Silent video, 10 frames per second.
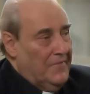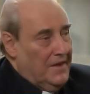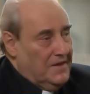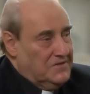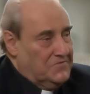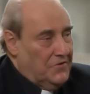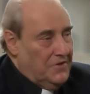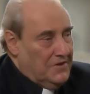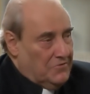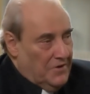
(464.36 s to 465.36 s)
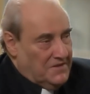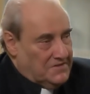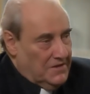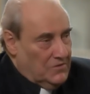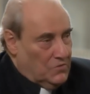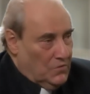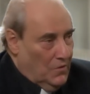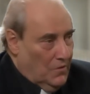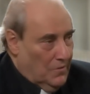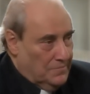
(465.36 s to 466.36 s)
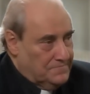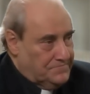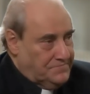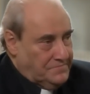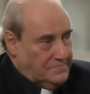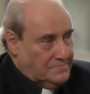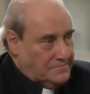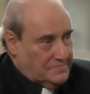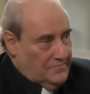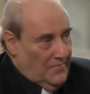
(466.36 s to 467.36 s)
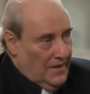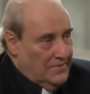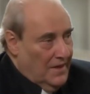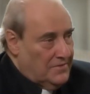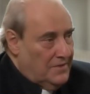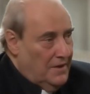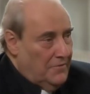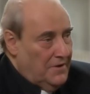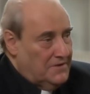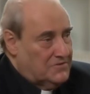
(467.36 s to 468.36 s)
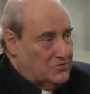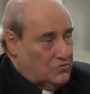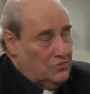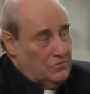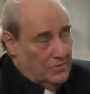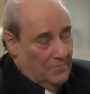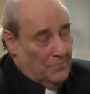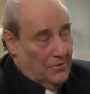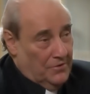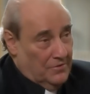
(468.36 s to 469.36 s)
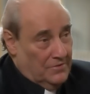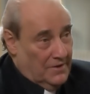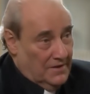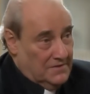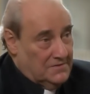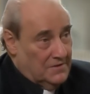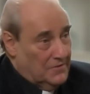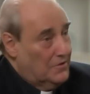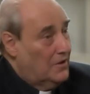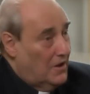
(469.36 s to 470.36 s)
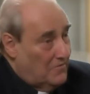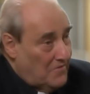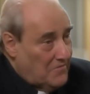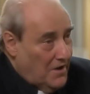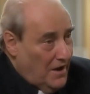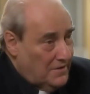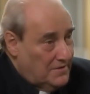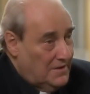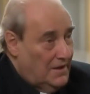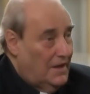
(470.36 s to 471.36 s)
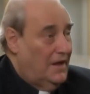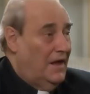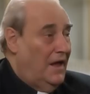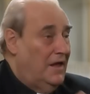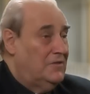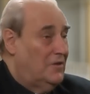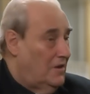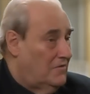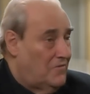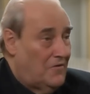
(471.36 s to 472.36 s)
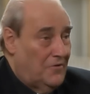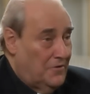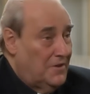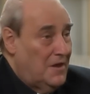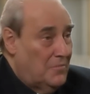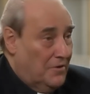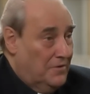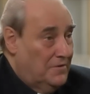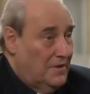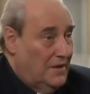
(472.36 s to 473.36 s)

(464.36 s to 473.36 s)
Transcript: it's very interesting to know that there is two important things: the love of God and the love of our neighbor.